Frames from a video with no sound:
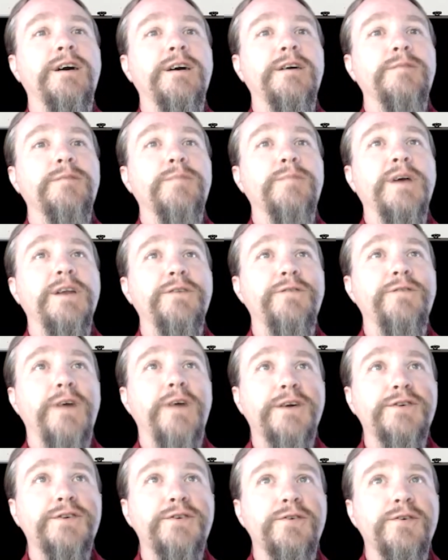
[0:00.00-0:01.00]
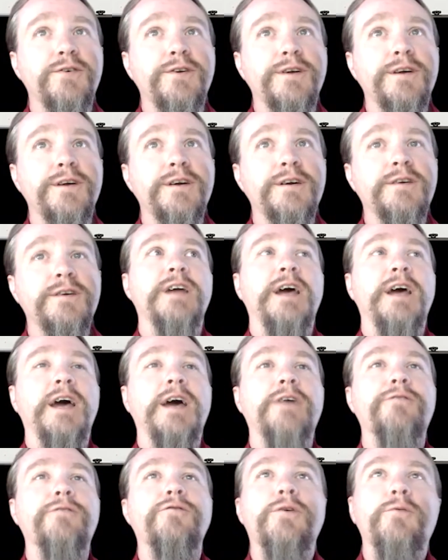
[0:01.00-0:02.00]
manufacturing,
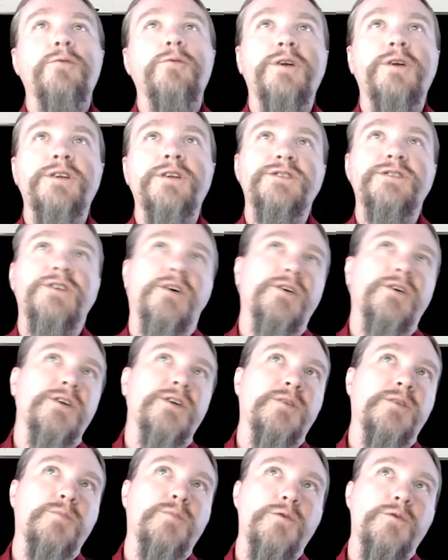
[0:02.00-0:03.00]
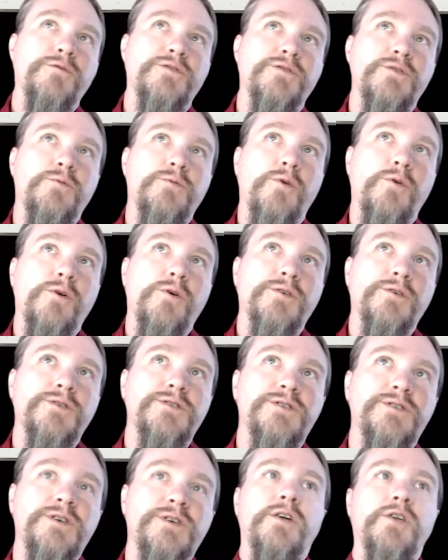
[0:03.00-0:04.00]
everyone is starting to move
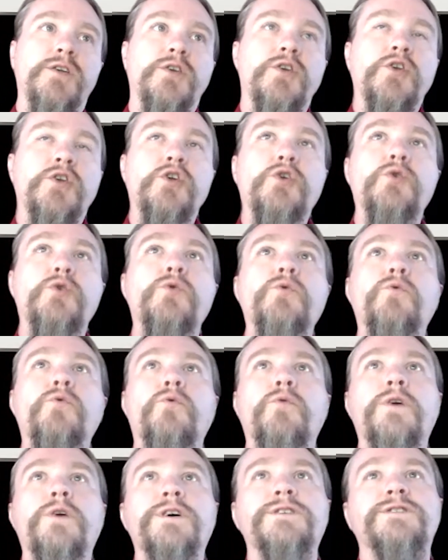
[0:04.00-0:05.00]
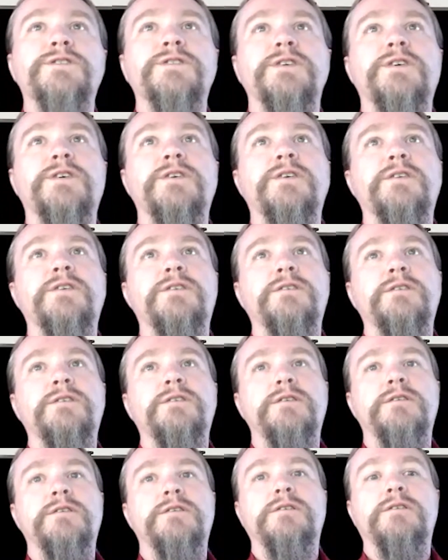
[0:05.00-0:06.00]
towards new risk
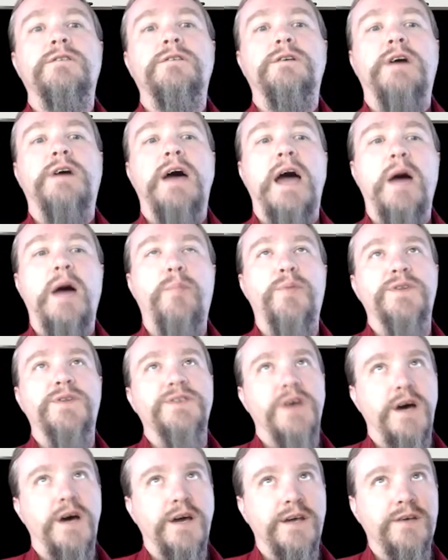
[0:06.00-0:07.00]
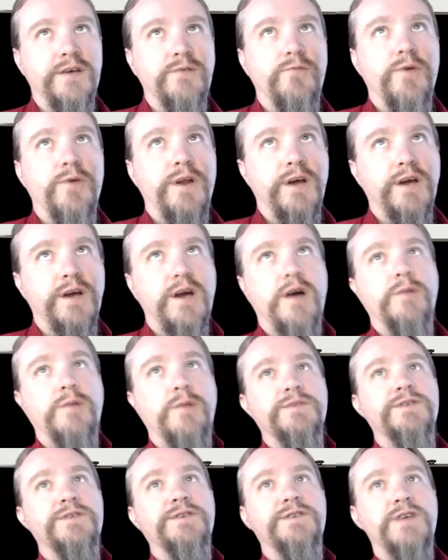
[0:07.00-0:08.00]
appetite when it
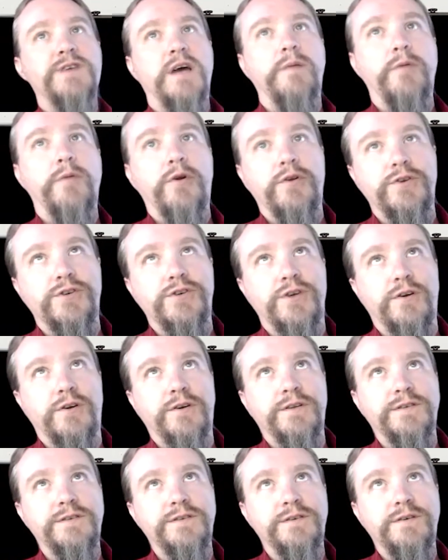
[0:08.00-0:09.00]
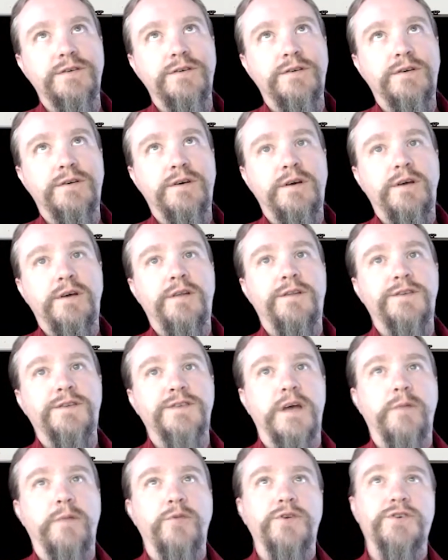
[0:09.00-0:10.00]
comes to cyber insurance. The
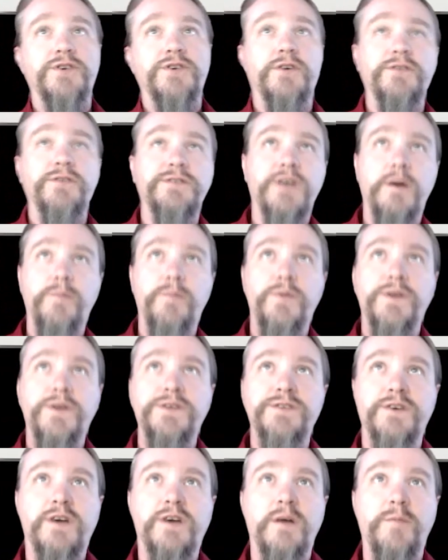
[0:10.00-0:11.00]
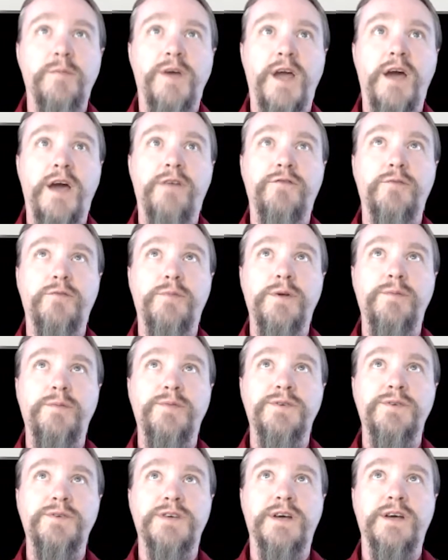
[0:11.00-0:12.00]
cyber insurance companies are coming after
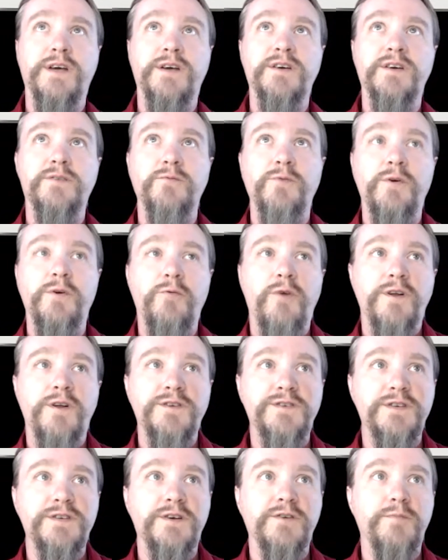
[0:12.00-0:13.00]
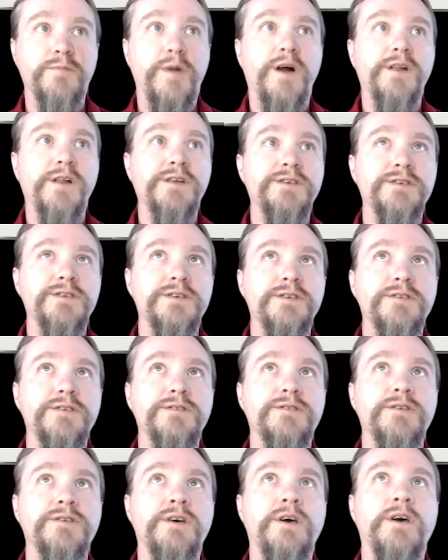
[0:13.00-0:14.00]
people saying, we want to see your
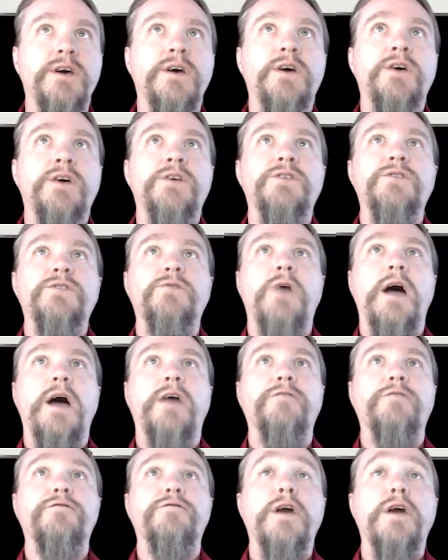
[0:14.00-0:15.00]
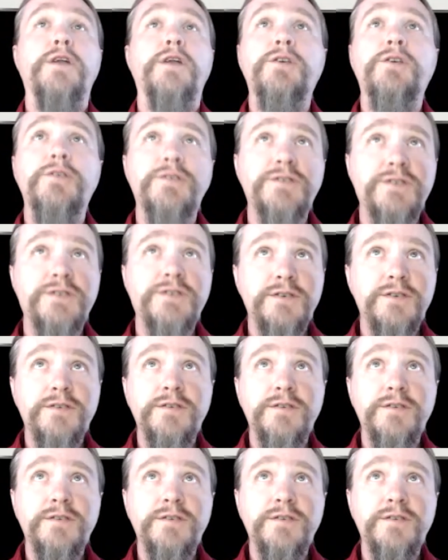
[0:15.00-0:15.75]
policies. You have vendors